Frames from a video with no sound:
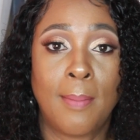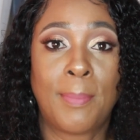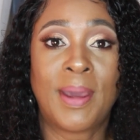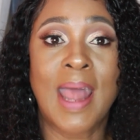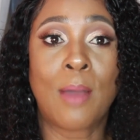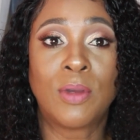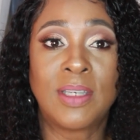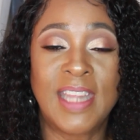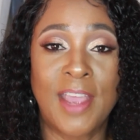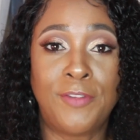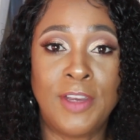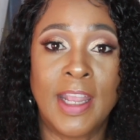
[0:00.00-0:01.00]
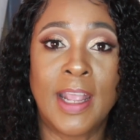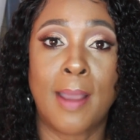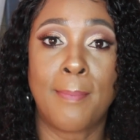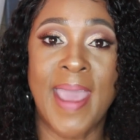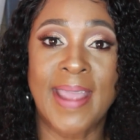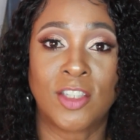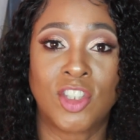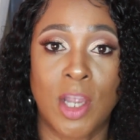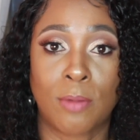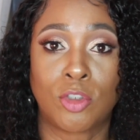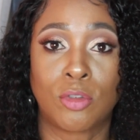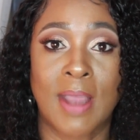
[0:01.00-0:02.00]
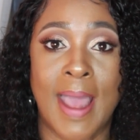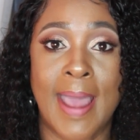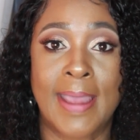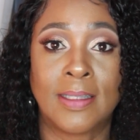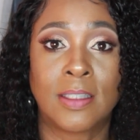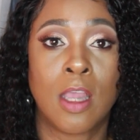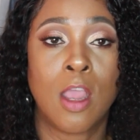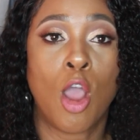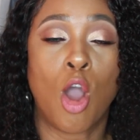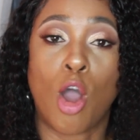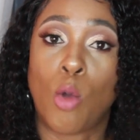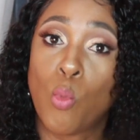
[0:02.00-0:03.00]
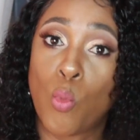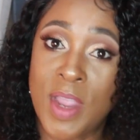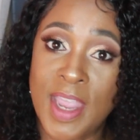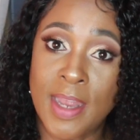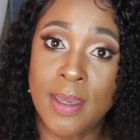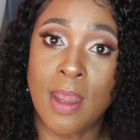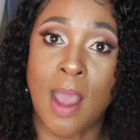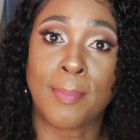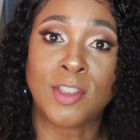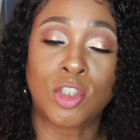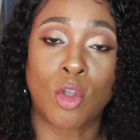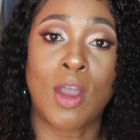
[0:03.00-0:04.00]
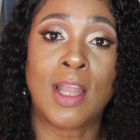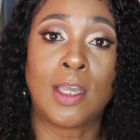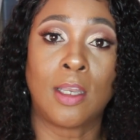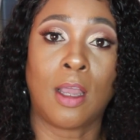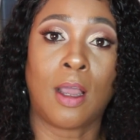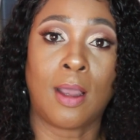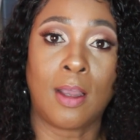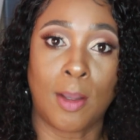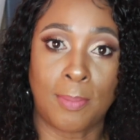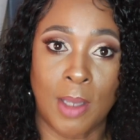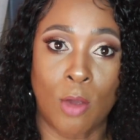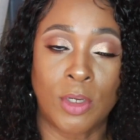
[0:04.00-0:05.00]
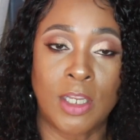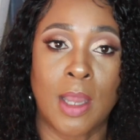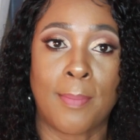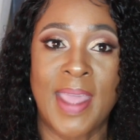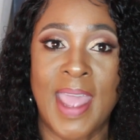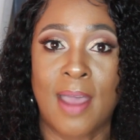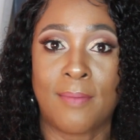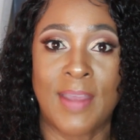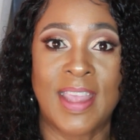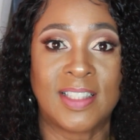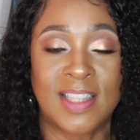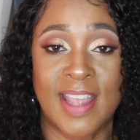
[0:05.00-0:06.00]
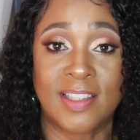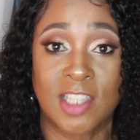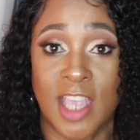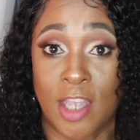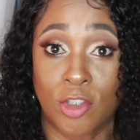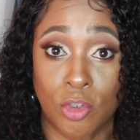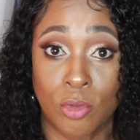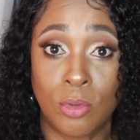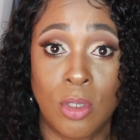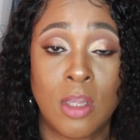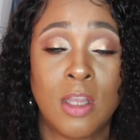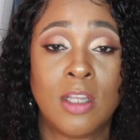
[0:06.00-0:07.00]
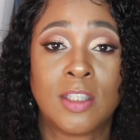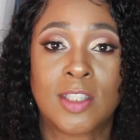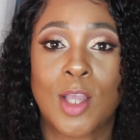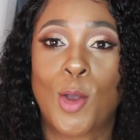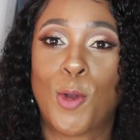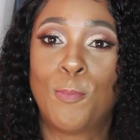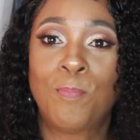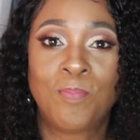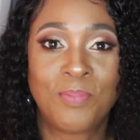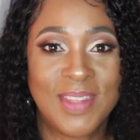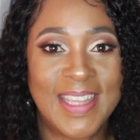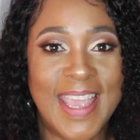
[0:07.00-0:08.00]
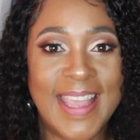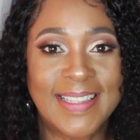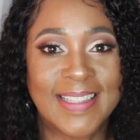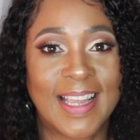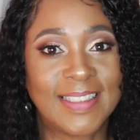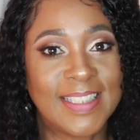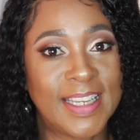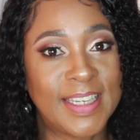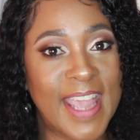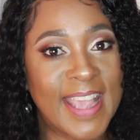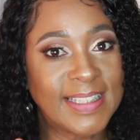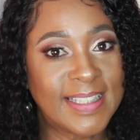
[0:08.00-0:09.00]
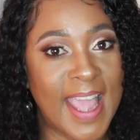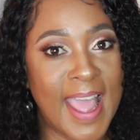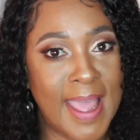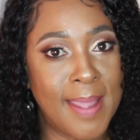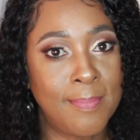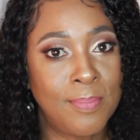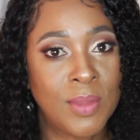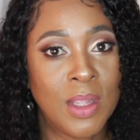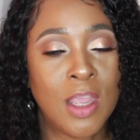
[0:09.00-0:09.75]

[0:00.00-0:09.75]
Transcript: but I would definitely come back and share with you guys on when I'm going to start uploading. I'm going to have a set schedule. So yes, until next time,